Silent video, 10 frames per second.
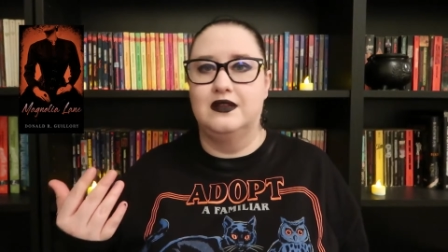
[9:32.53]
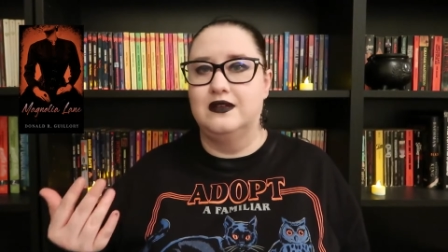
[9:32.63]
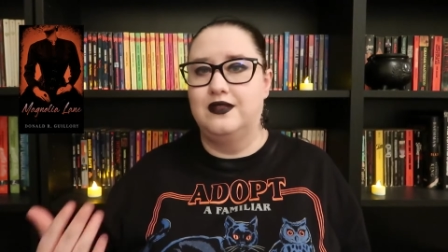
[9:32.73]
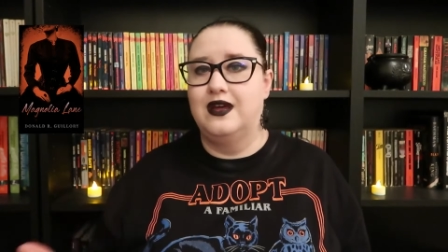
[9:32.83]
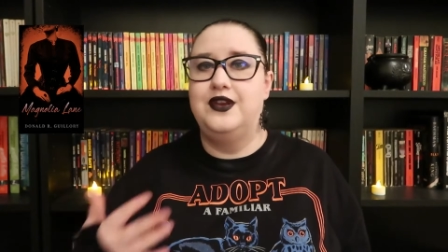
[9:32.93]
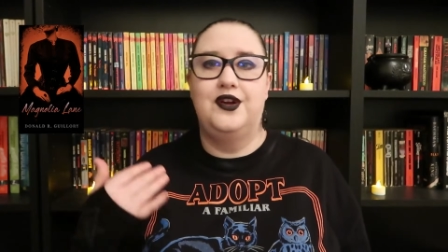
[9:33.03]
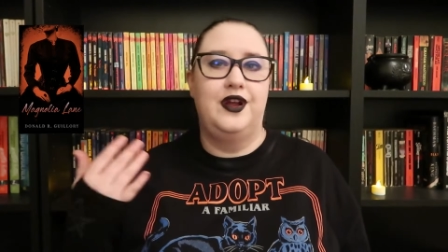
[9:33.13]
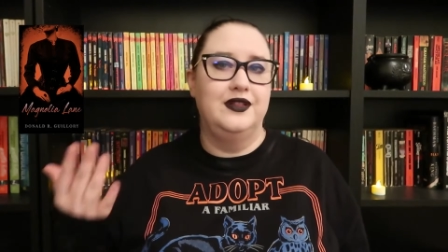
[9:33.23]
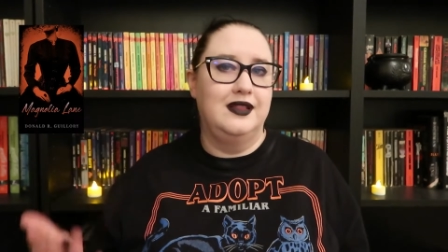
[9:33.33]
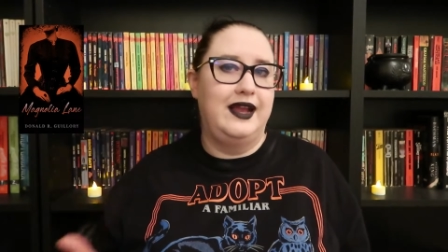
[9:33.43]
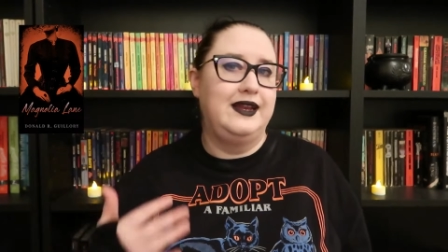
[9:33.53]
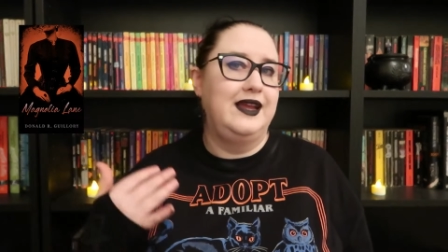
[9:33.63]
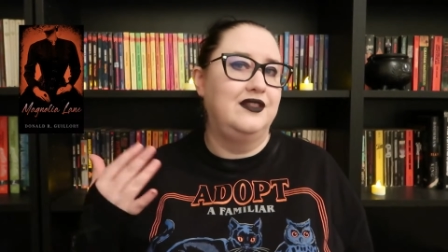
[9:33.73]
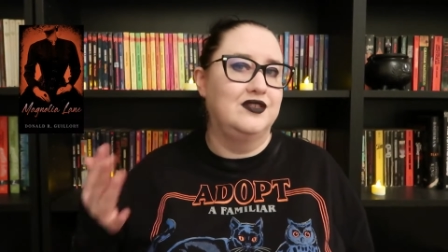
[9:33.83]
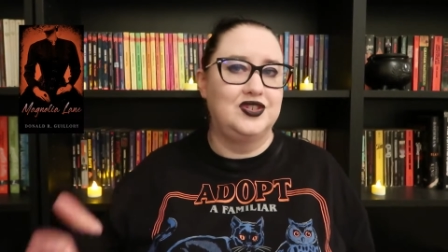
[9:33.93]
the thunder and the
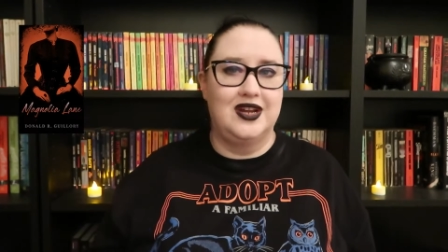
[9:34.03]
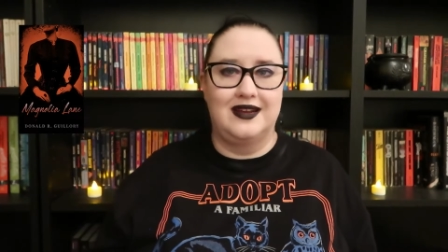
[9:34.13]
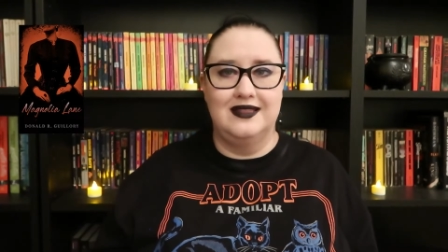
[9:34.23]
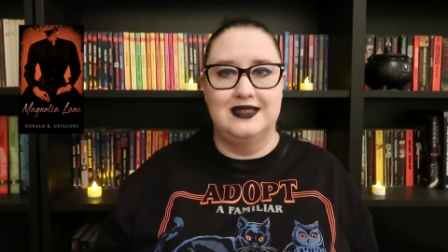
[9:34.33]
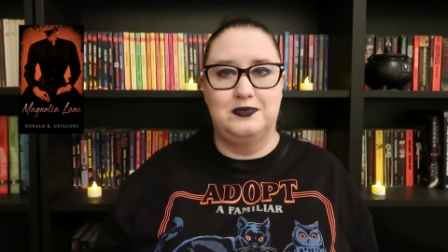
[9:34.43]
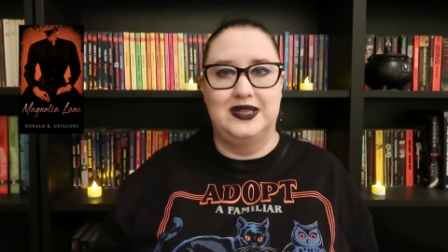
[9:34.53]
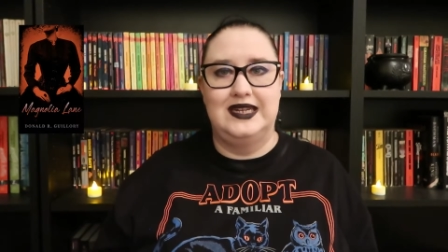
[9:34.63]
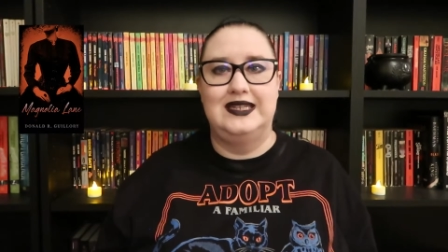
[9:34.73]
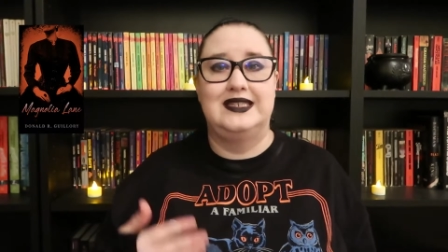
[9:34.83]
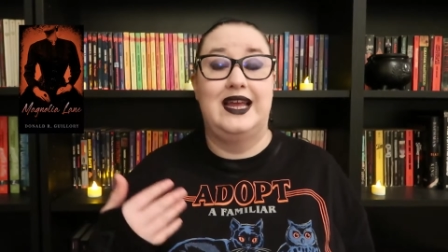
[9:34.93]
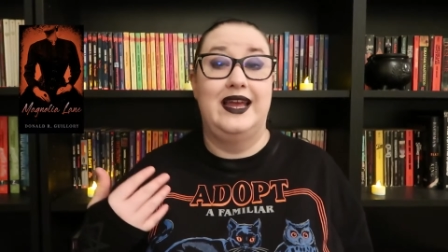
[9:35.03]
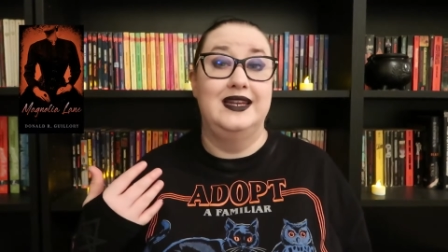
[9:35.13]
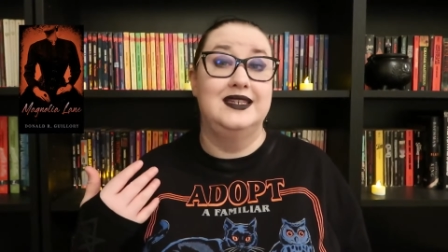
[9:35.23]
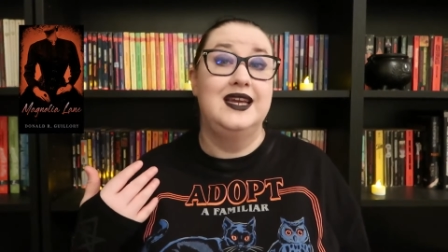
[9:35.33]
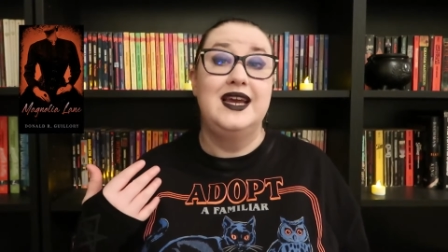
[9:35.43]
lightning they're stuck in this place
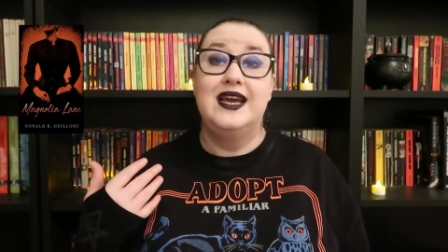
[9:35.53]
and